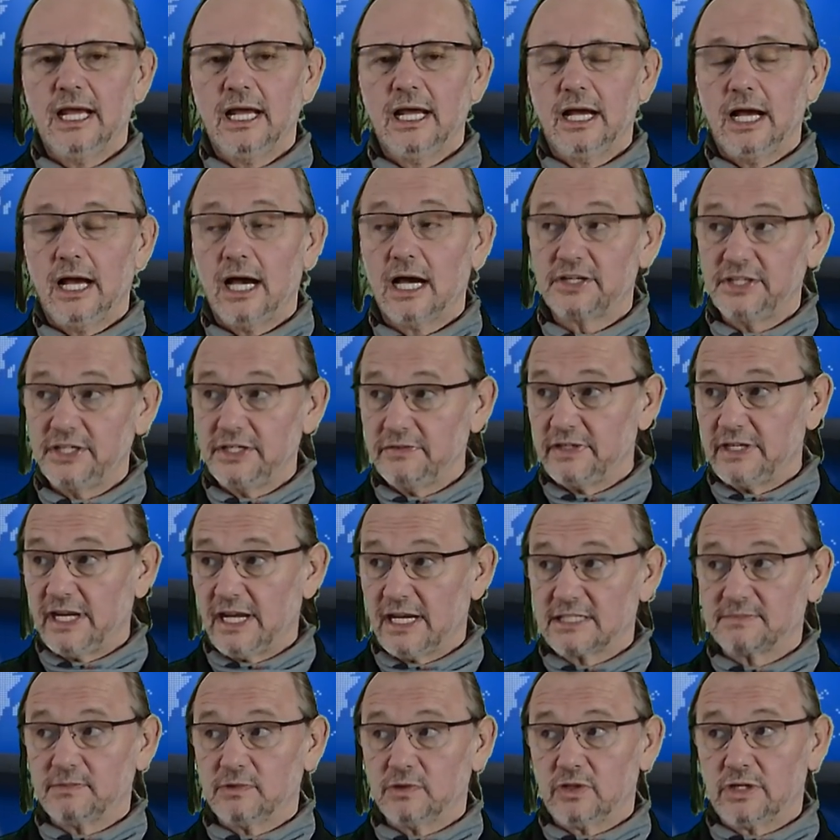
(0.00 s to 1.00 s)
Activity
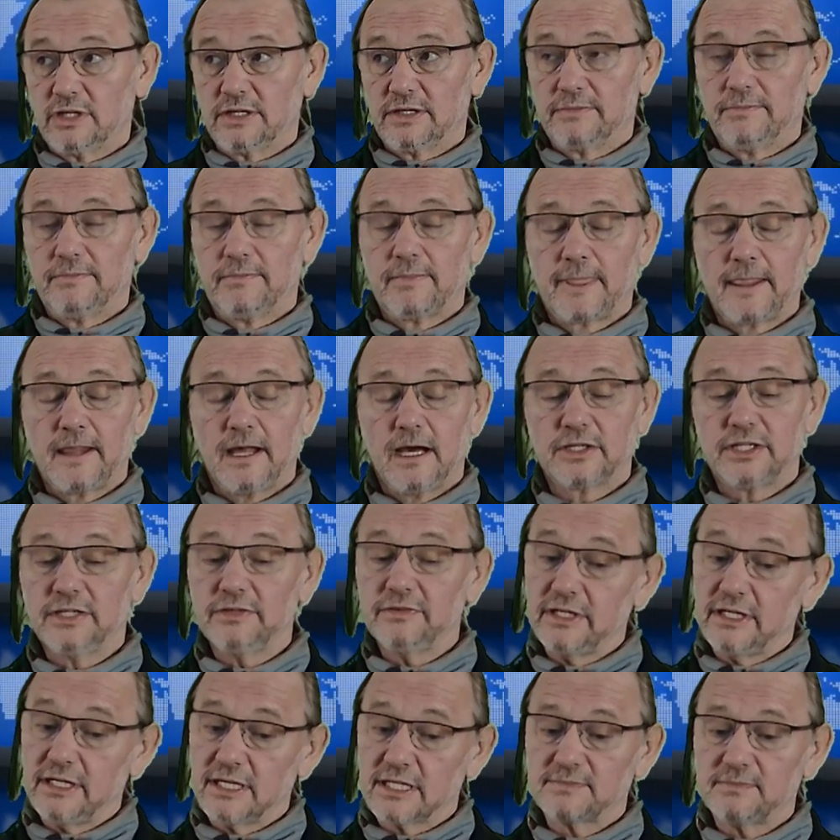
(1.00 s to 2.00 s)
Explorer.
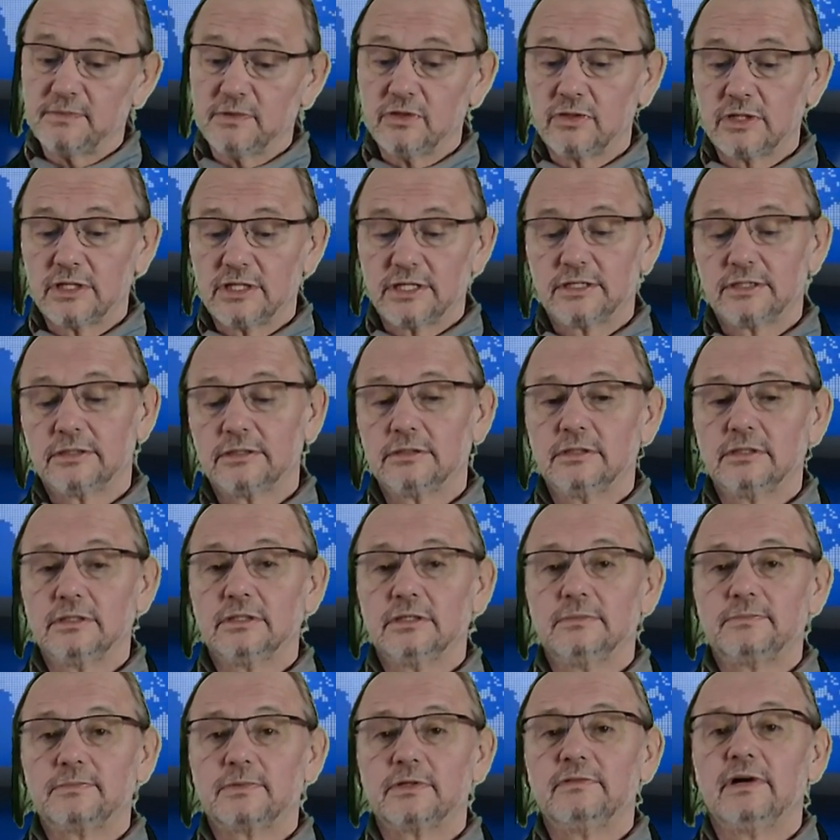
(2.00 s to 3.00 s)
Activity Explorer
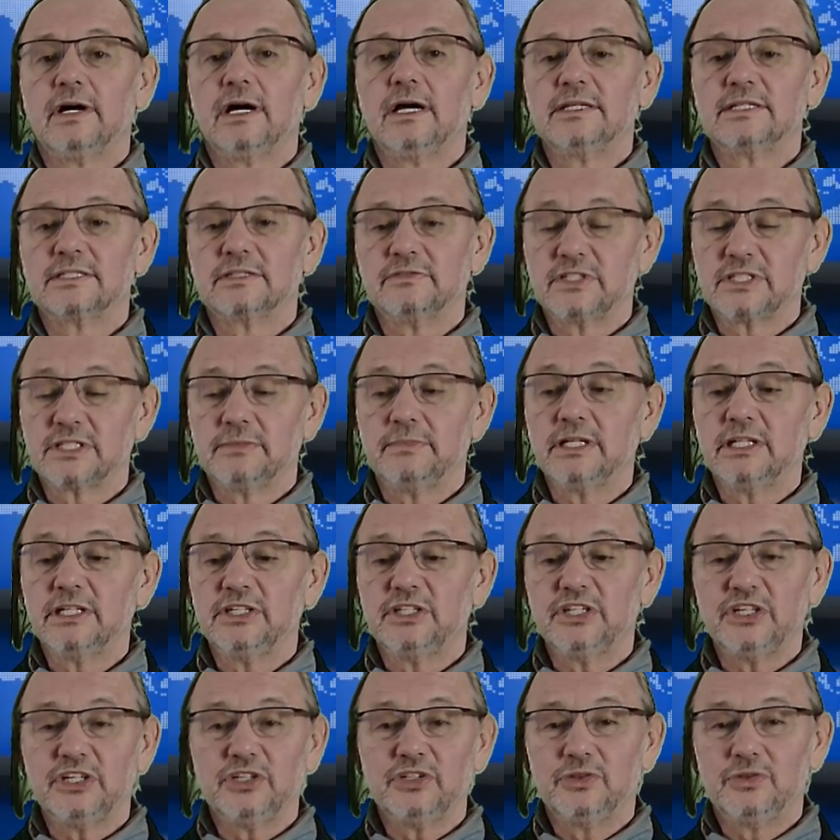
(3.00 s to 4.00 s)
provides a
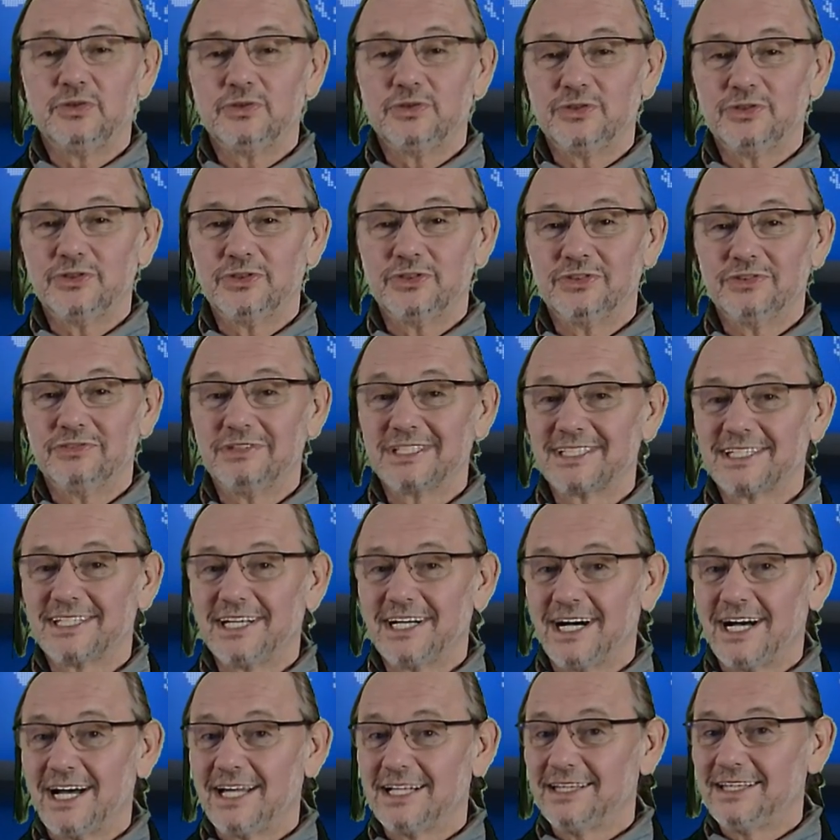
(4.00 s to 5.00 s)
visibility into what
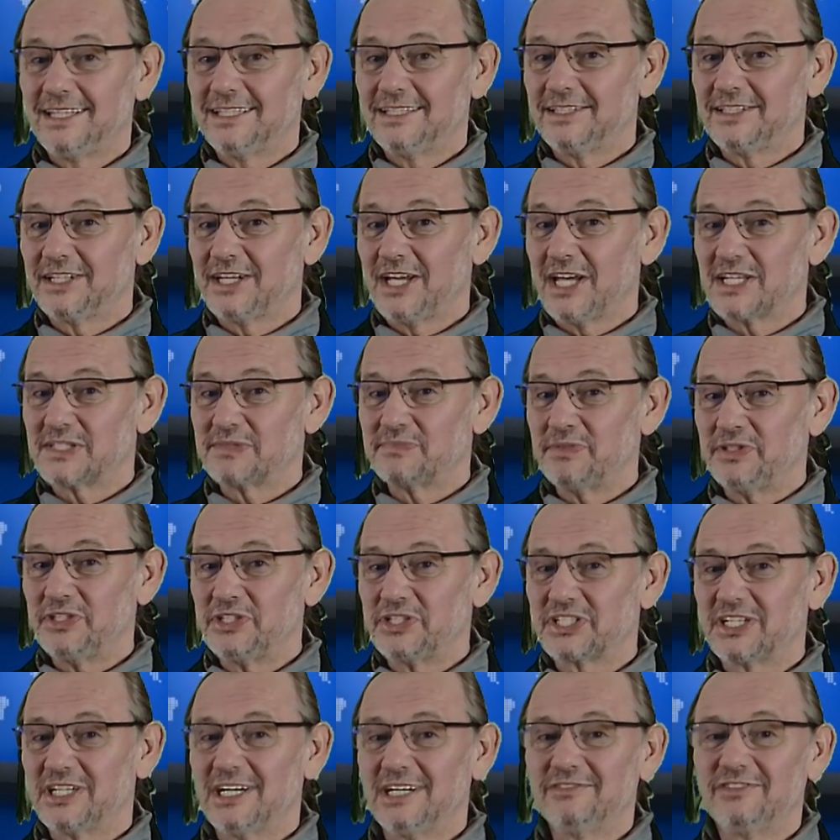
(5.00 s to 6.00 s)
content has been
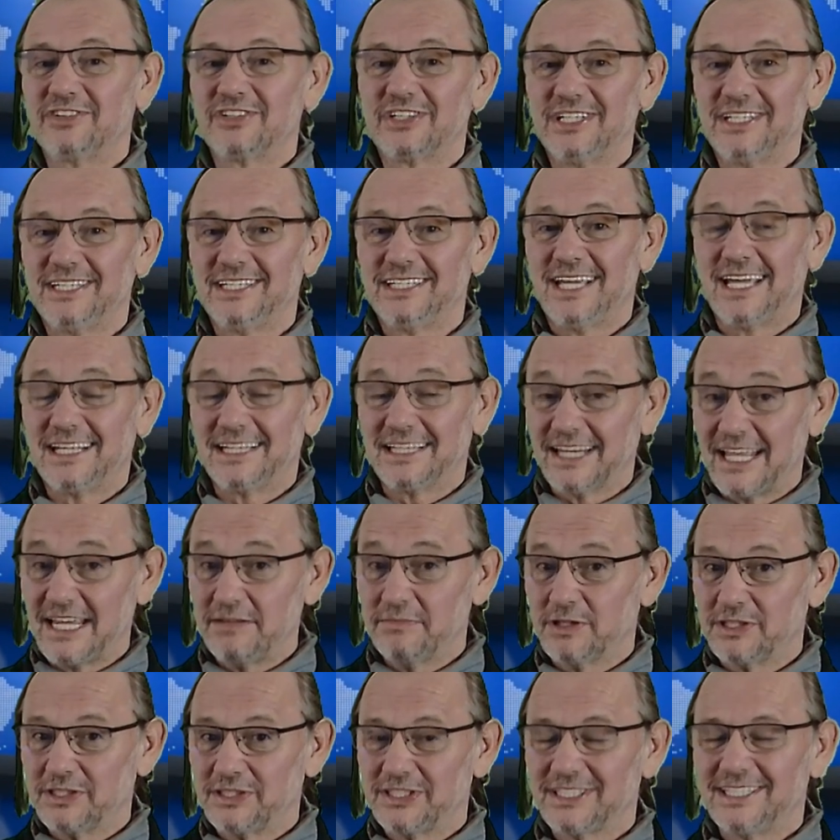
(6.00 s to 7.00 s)
discovered and
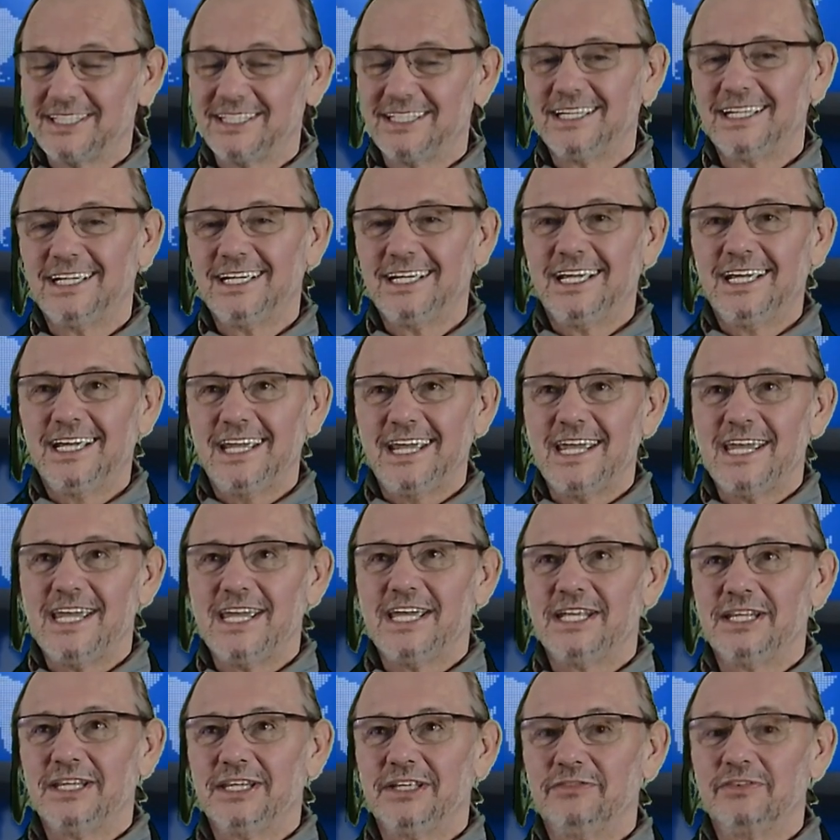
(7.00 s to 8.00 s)
labeled,
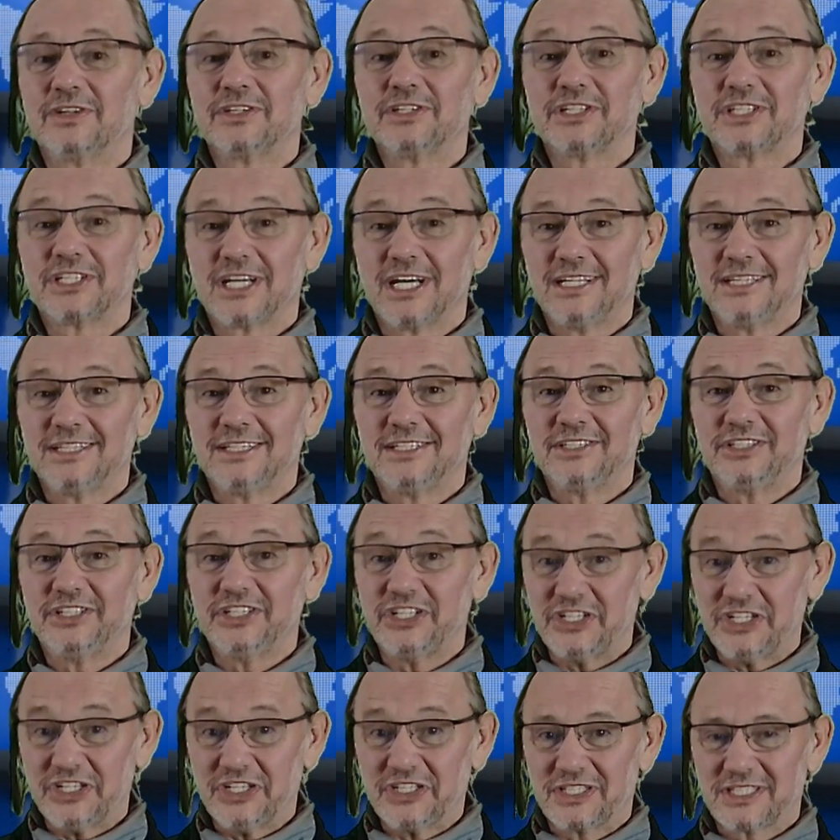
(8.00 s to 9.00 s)
and where that content
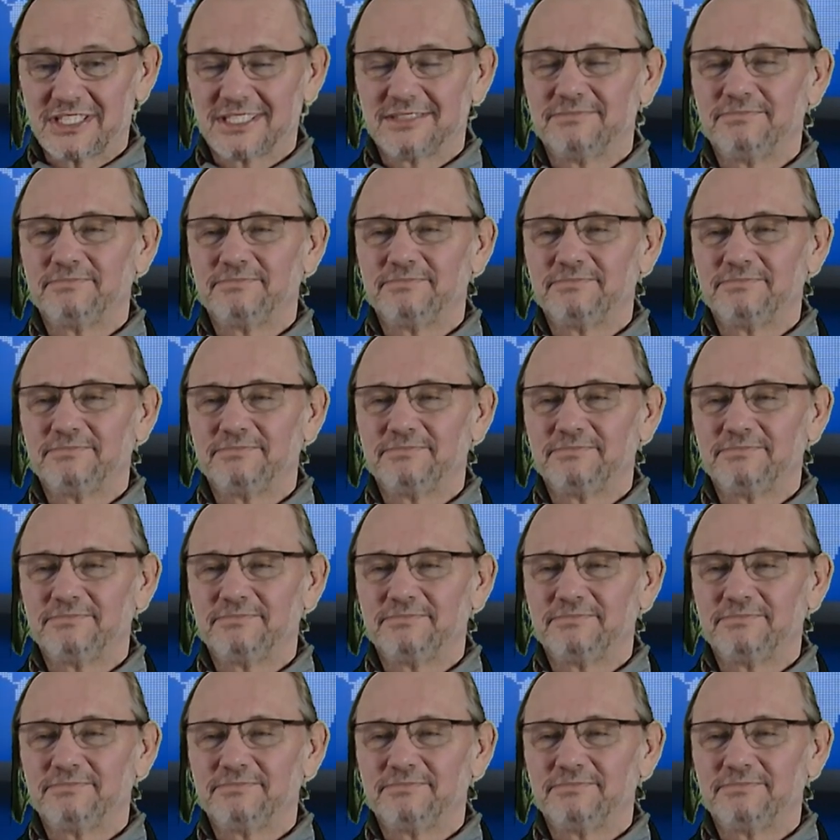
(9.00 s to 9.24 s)
is.